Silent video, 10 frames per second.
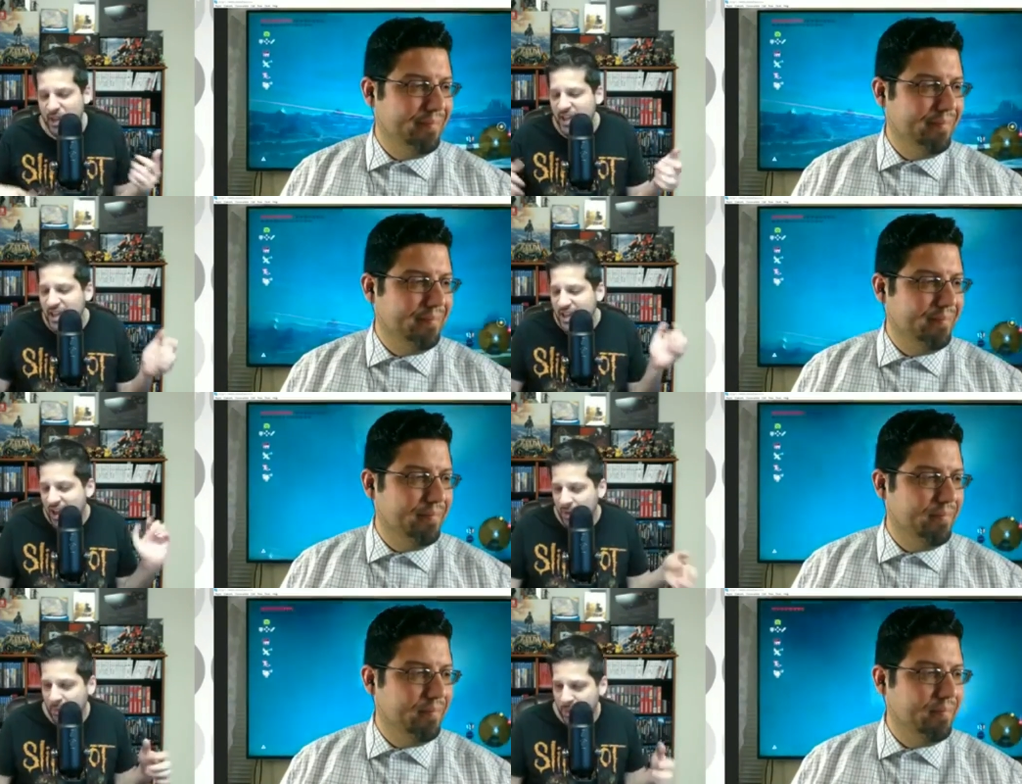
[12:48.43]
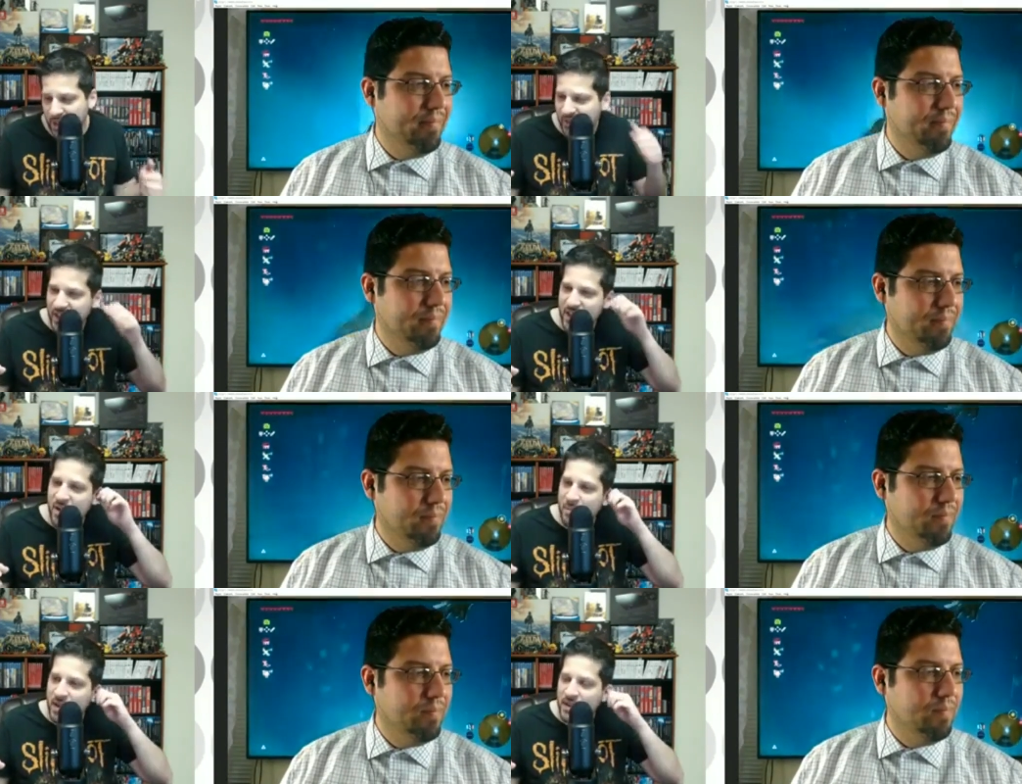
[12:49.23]
Speaker 1: But I'm gonna put a
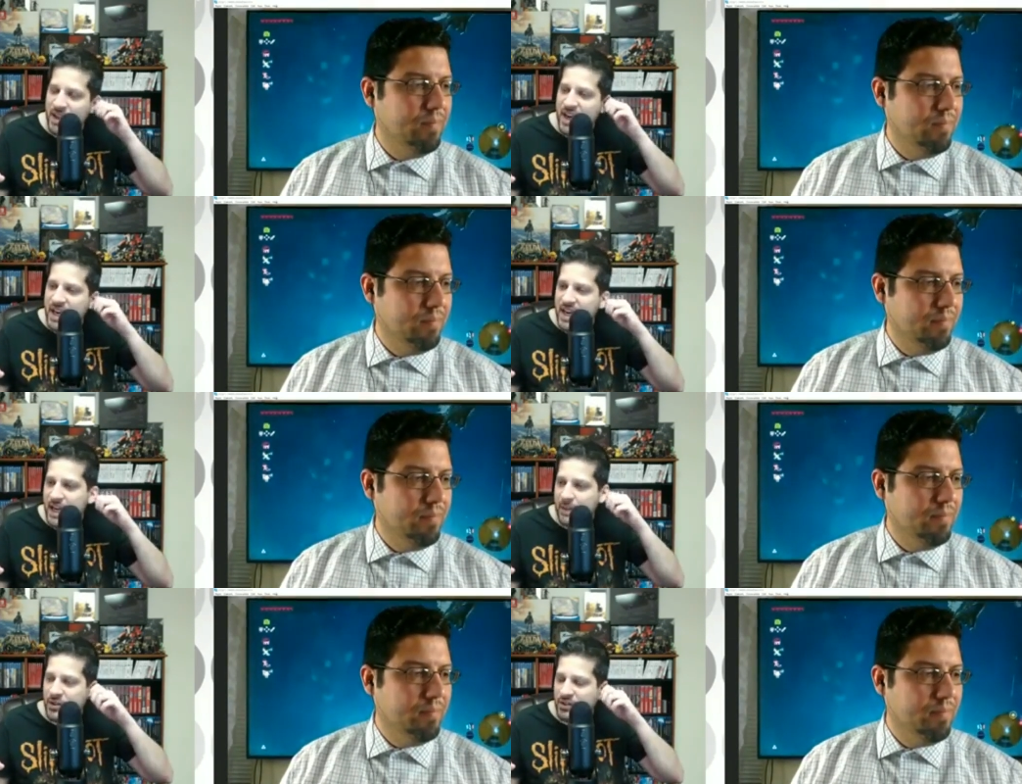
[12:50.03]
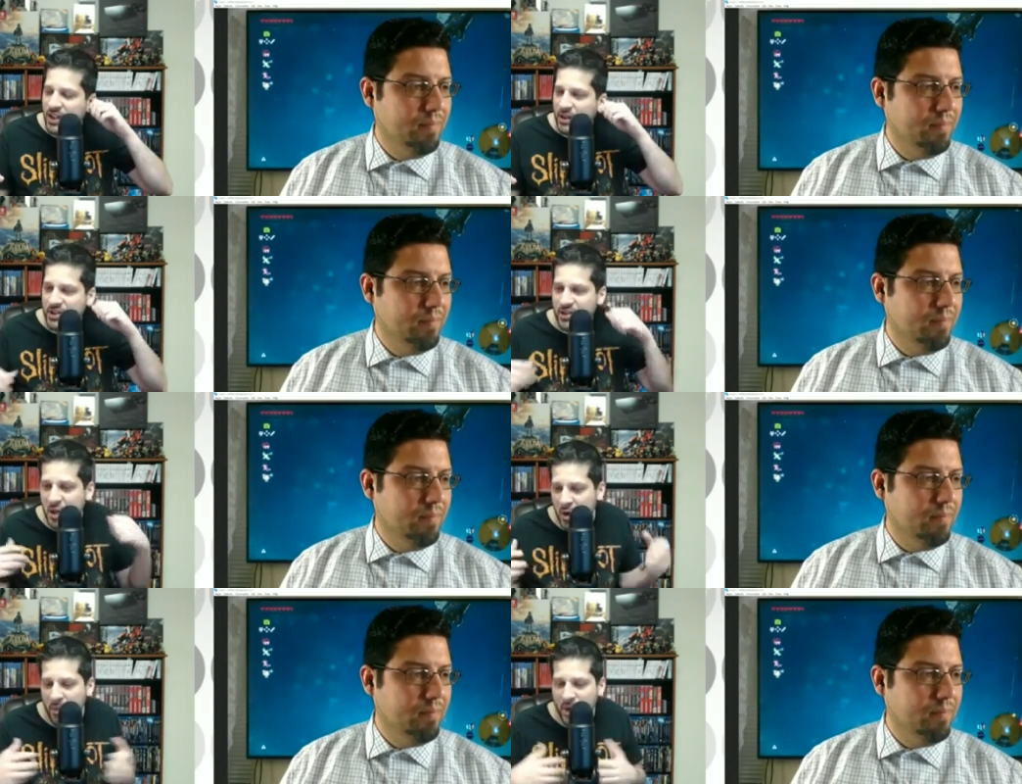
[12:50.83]
video on Monday, and I'm just gonna
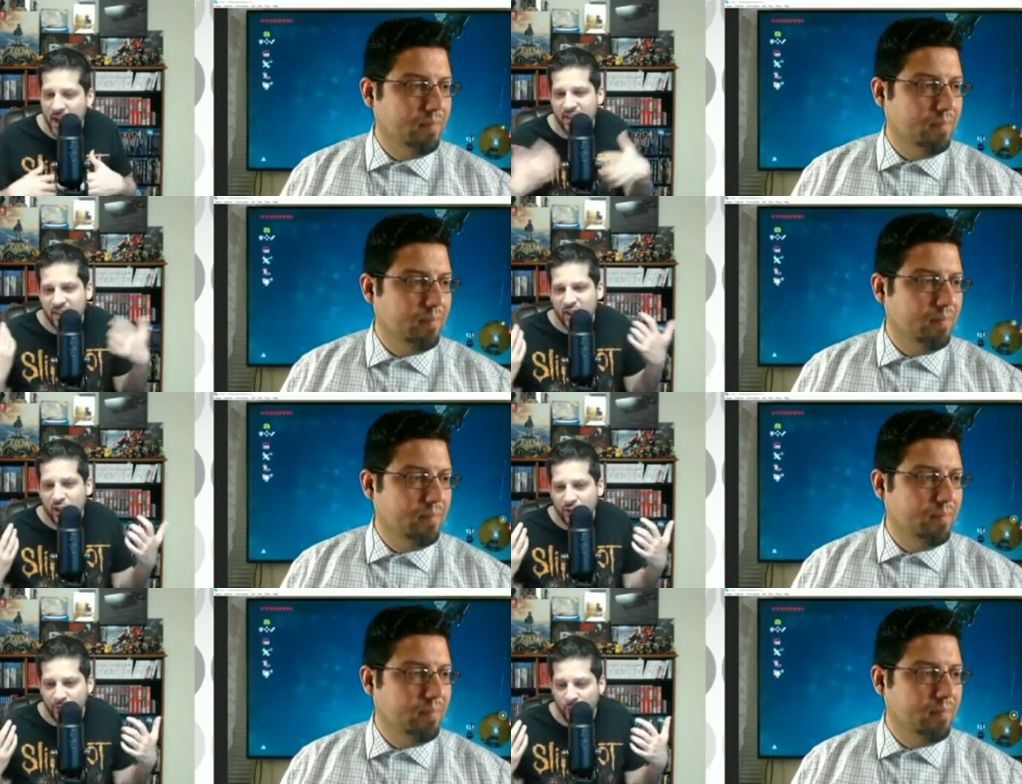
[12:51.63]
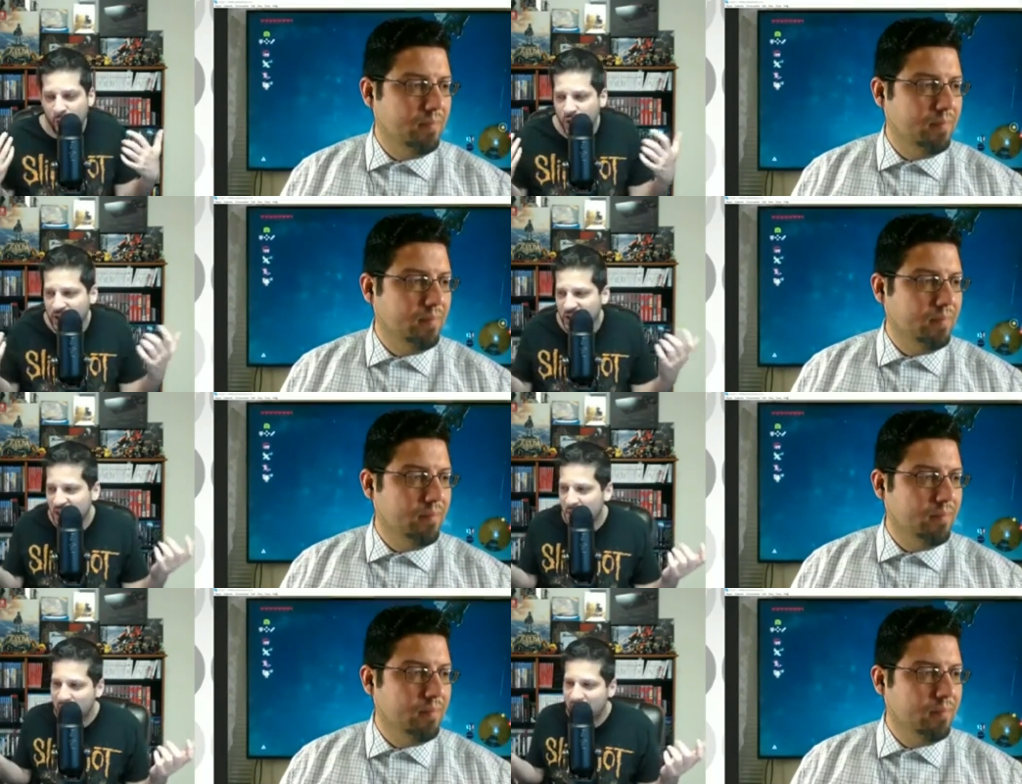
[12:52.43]
show my full
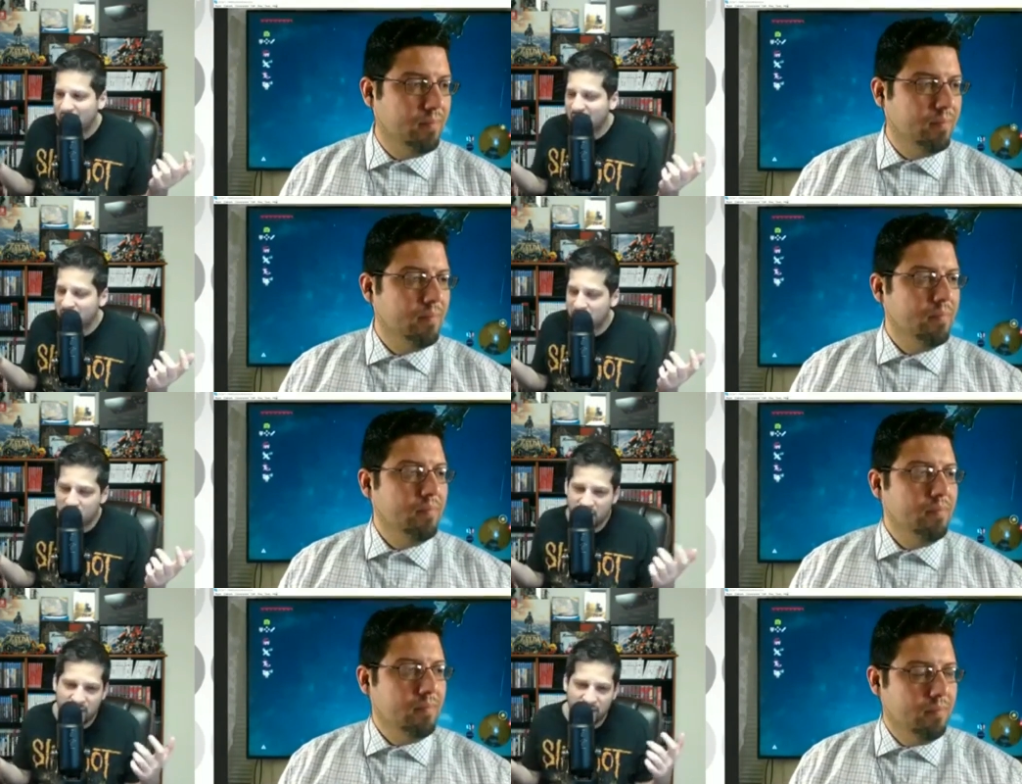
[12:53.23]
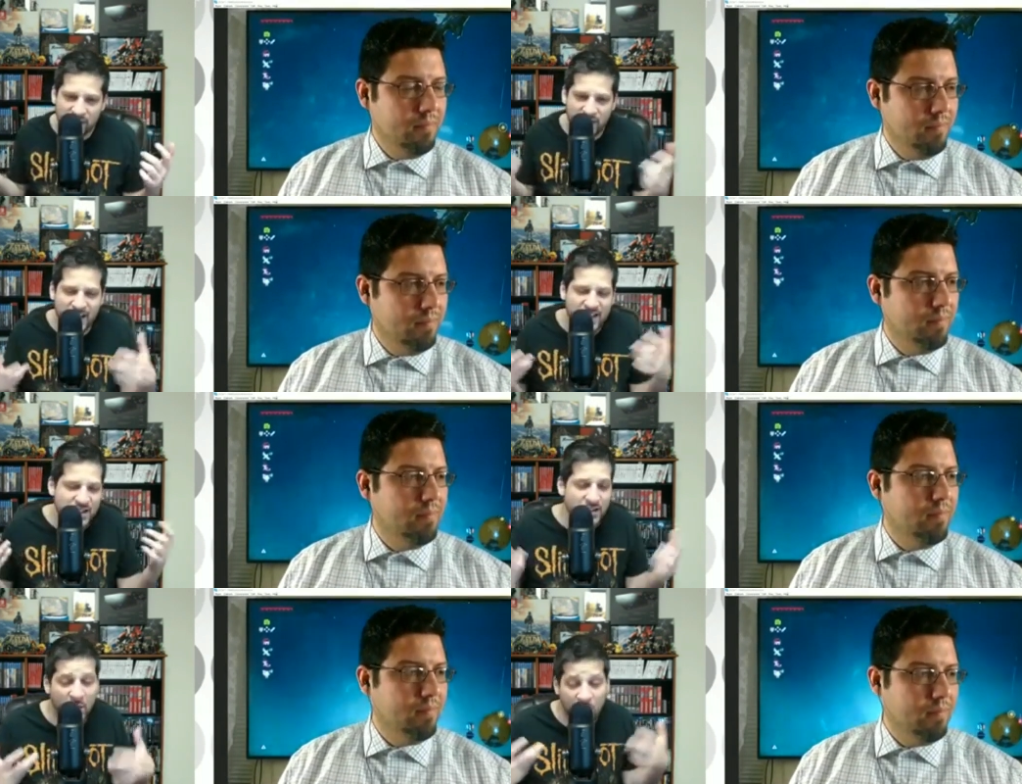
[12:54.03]
Xenoblade Chronicles
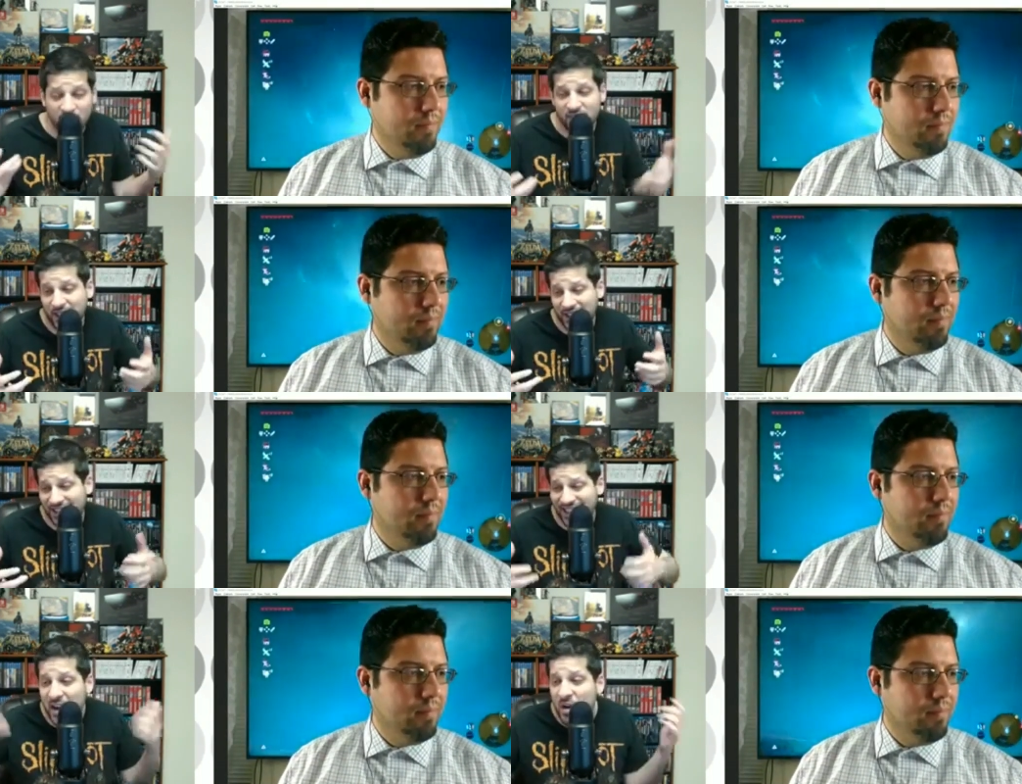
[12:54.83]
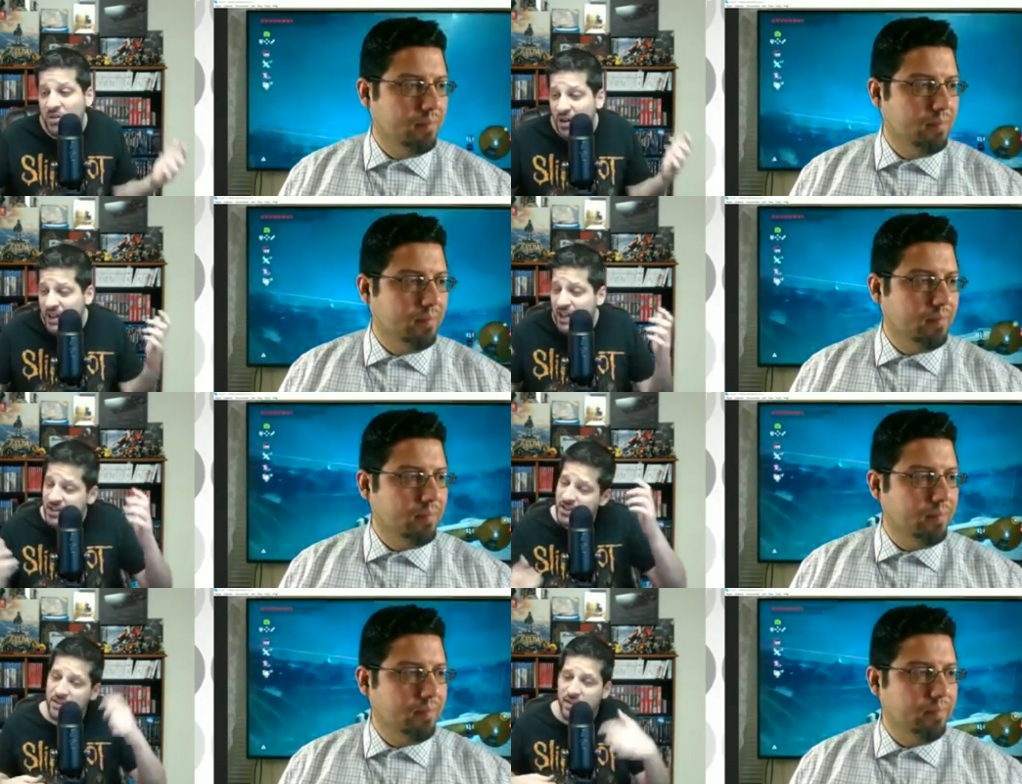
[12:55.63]
collection or the Xeno
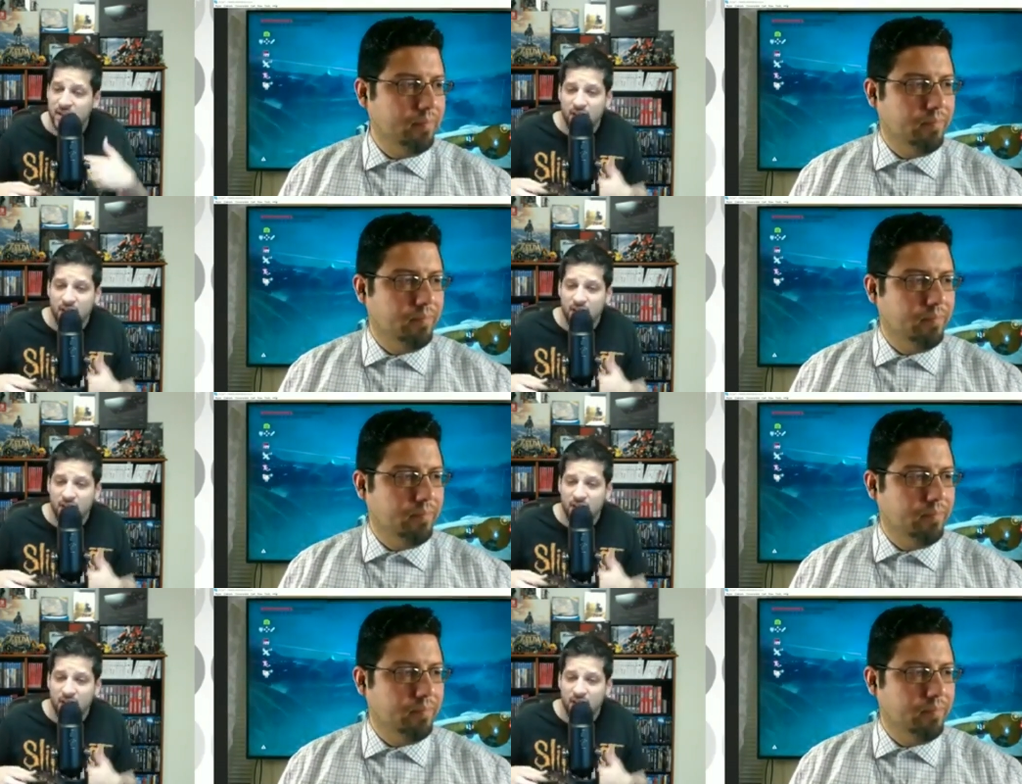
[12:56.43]
collection.